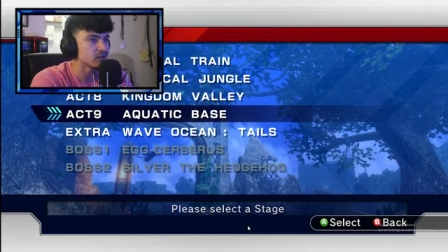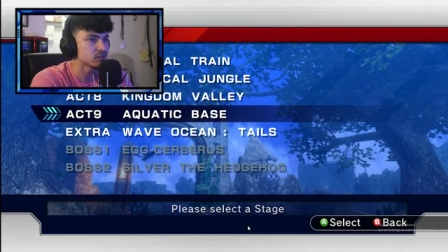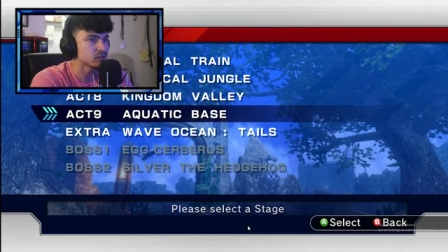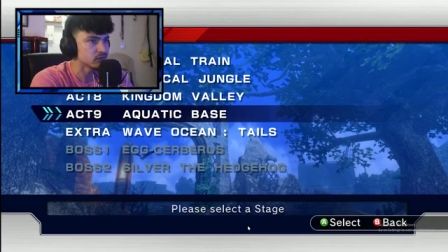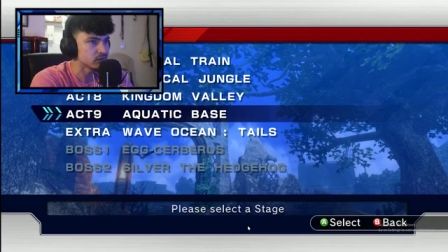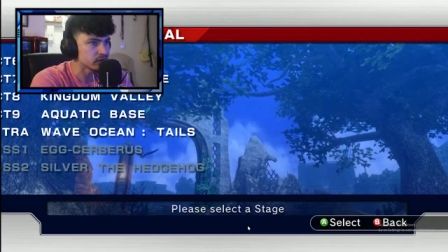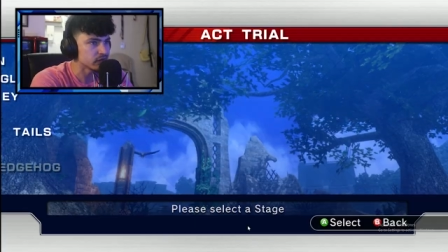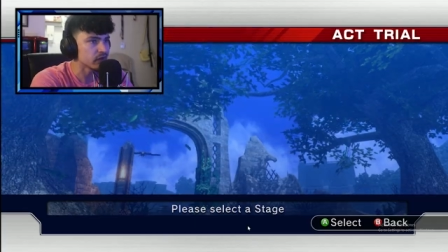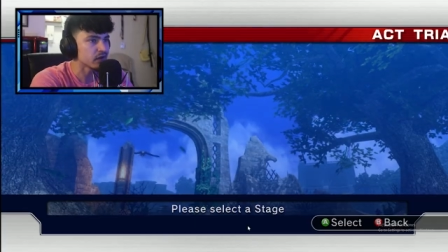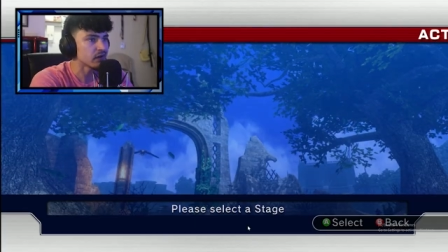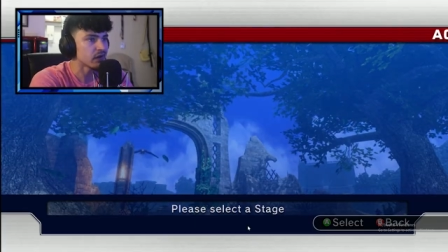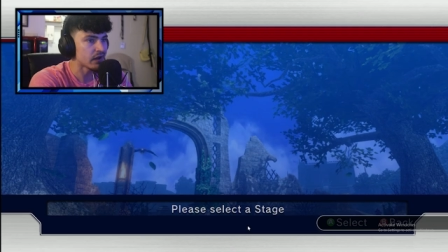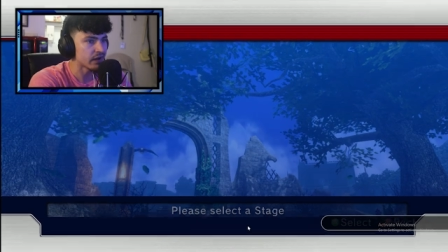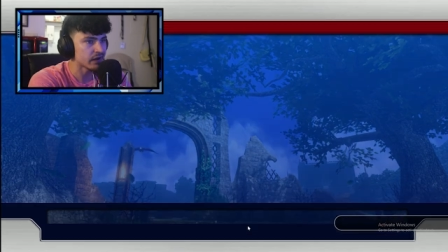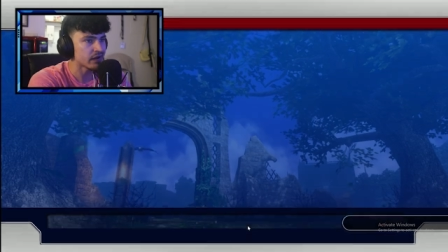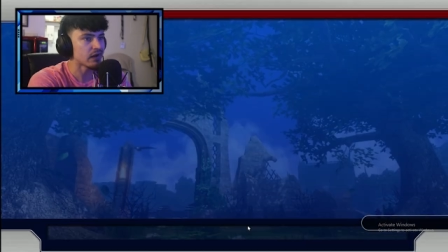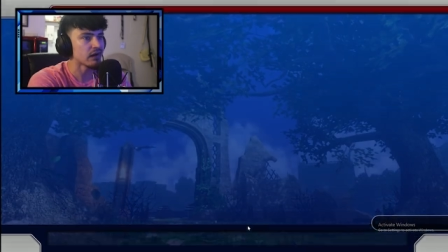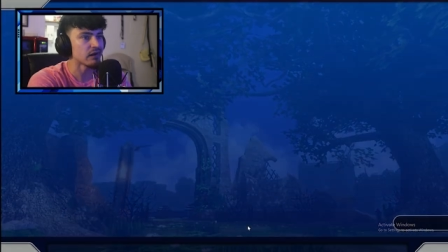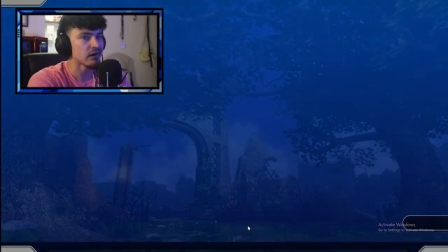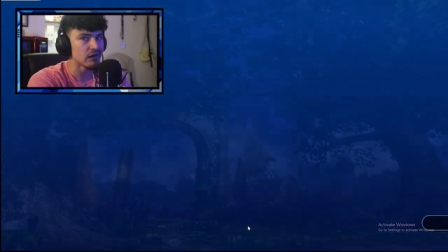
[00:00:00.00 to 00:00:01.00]
to it. I, I
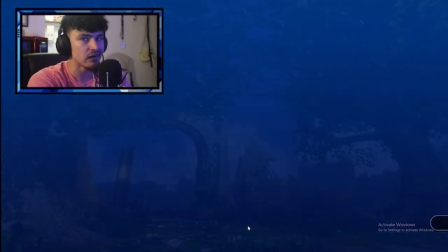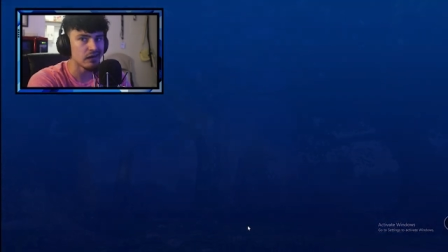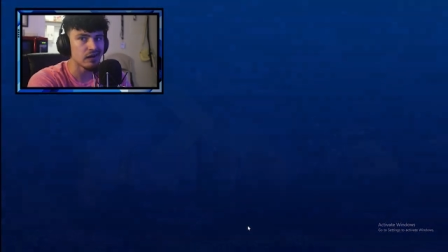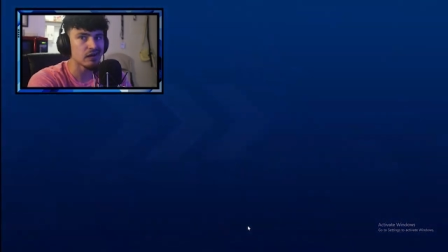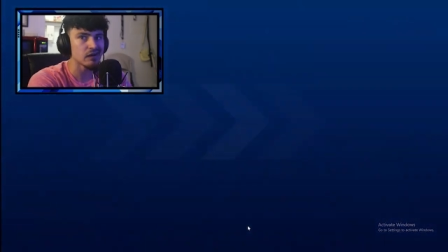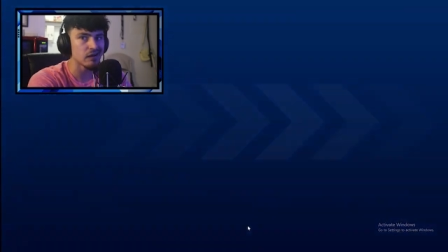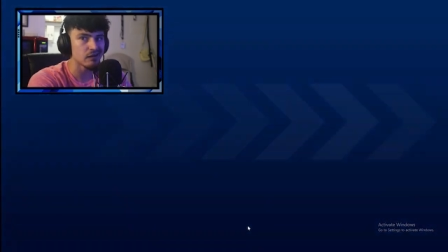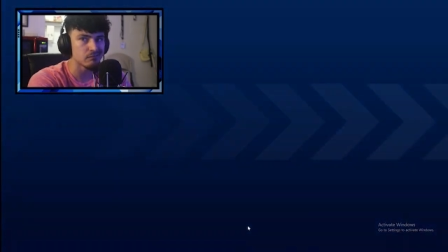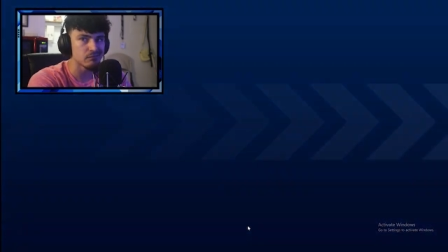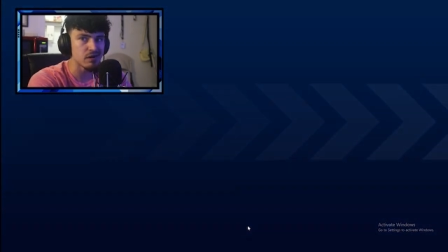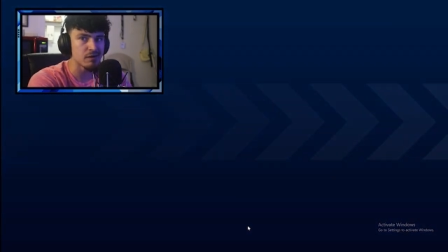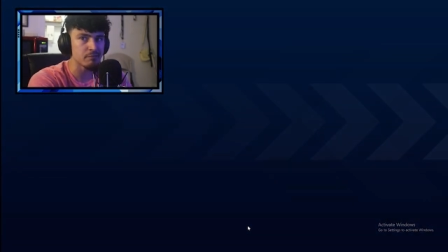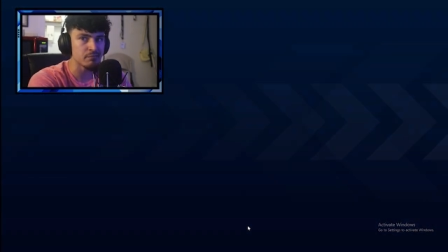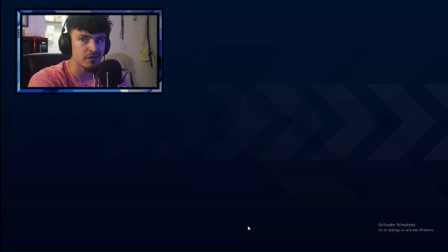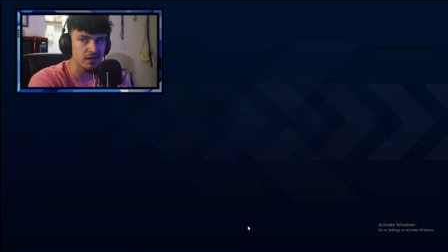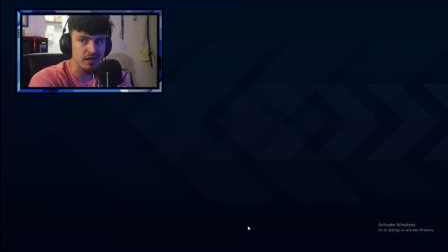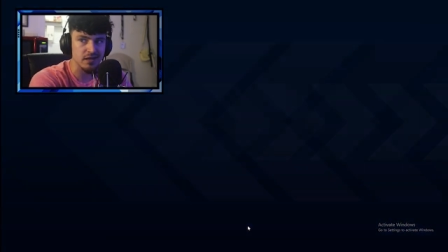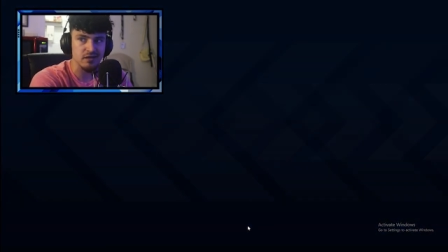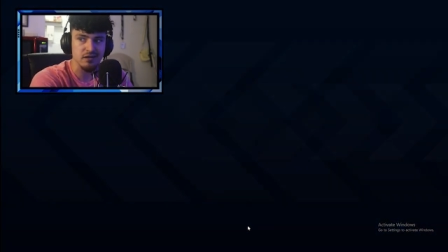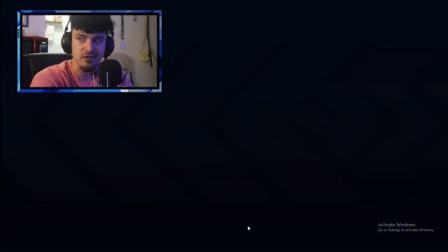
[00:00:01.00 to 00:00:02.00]
got a lot on my
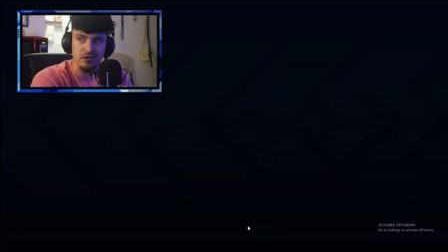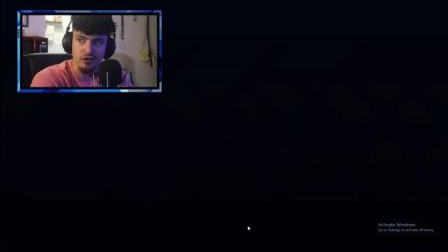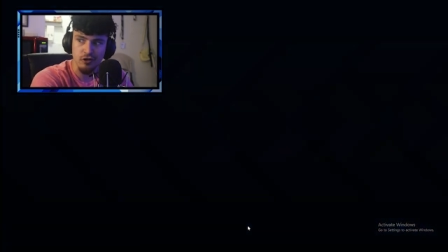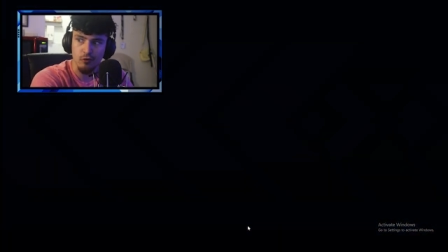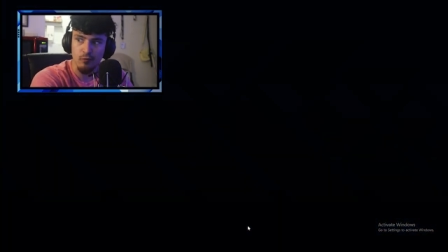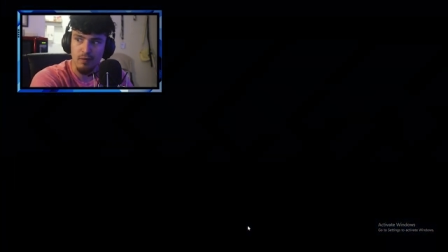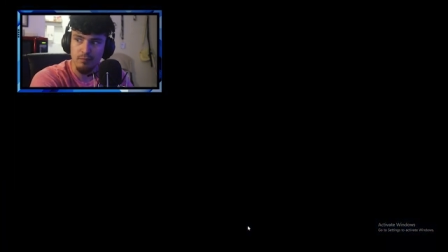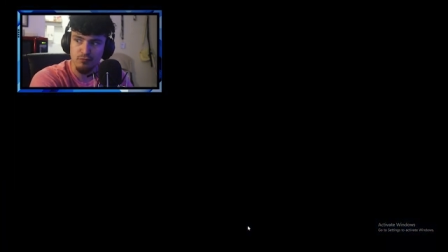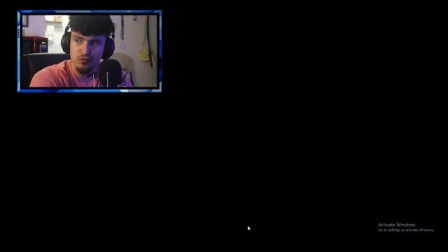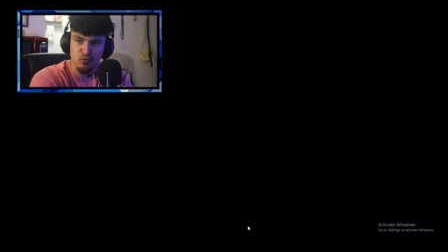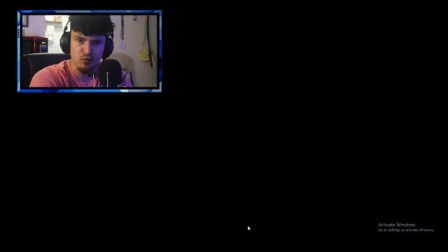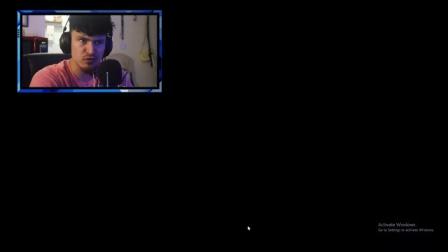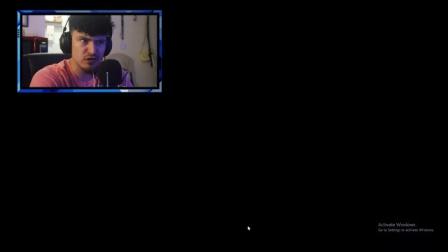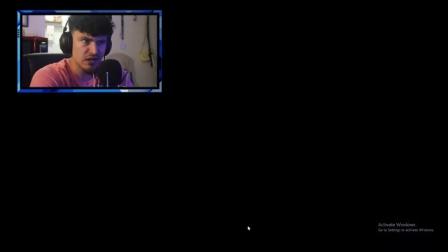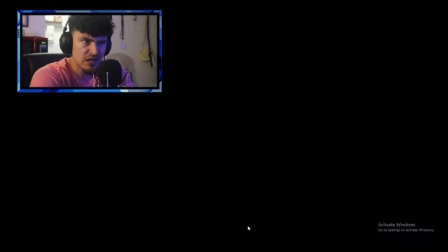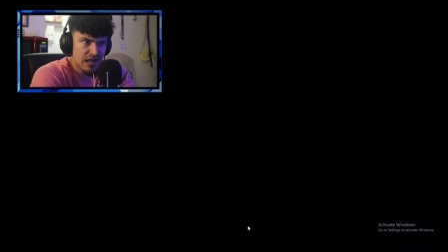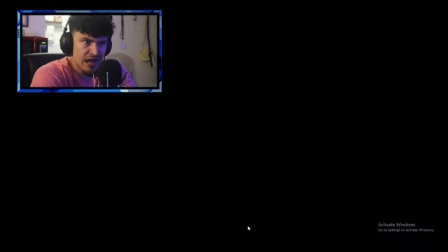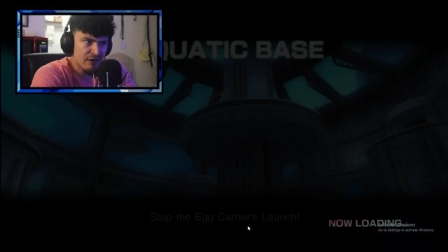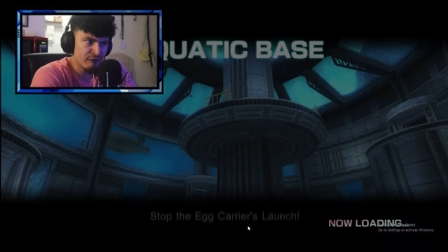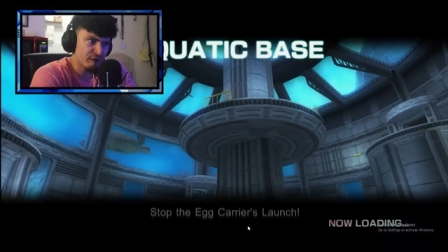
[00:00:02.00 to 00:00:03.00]
plate, you know. I'm doing a
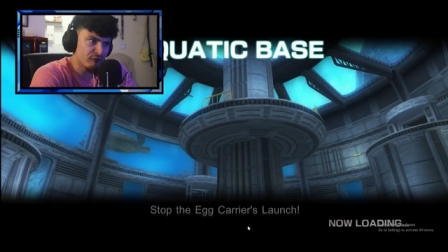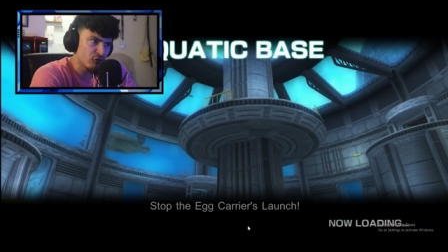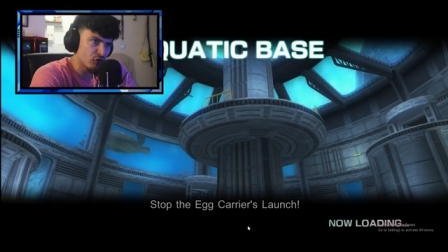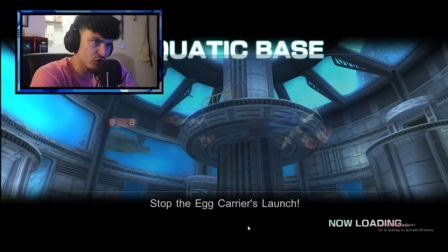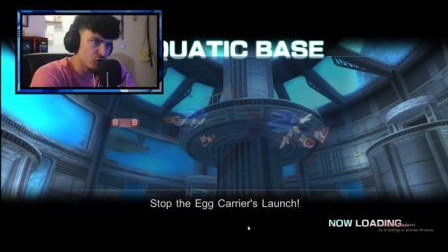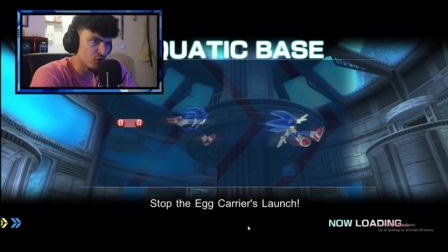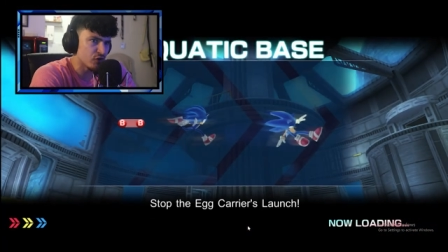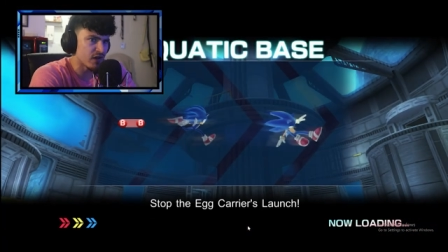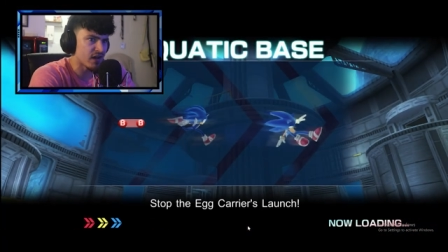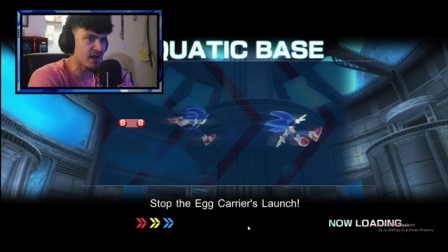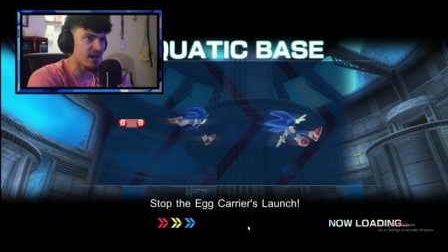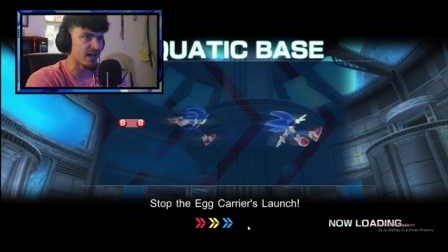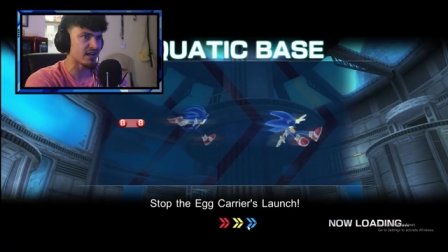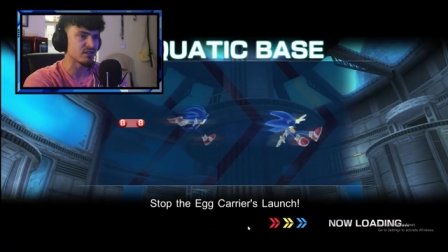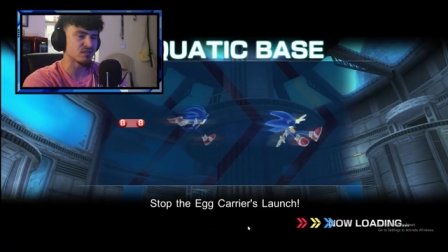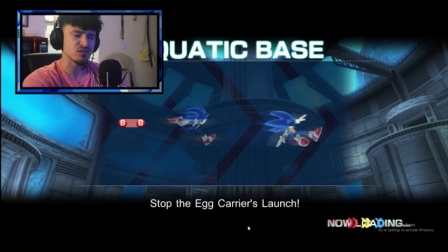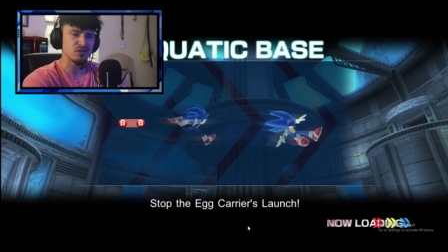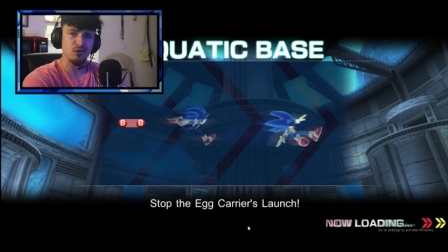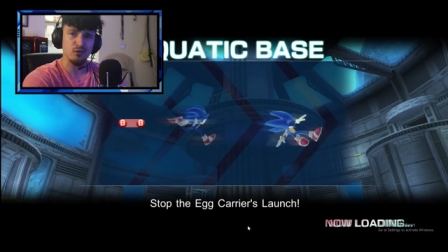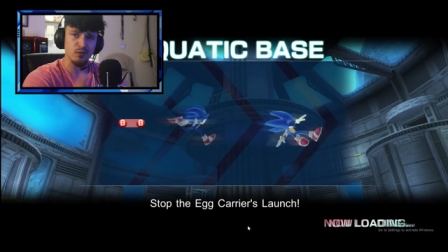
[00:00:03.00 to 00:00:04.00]
lot for you
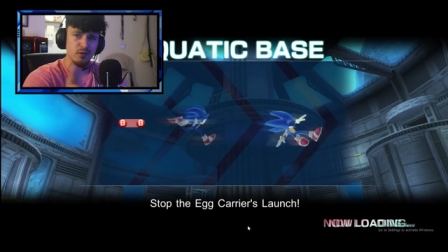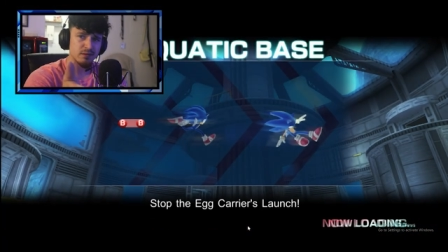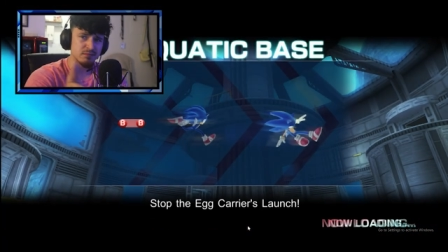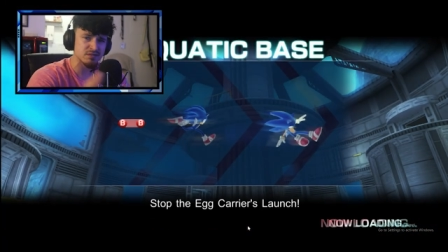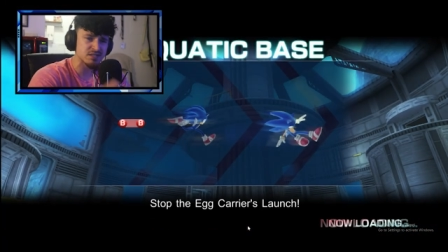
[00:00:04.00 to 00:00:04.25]
guys. You know what I'm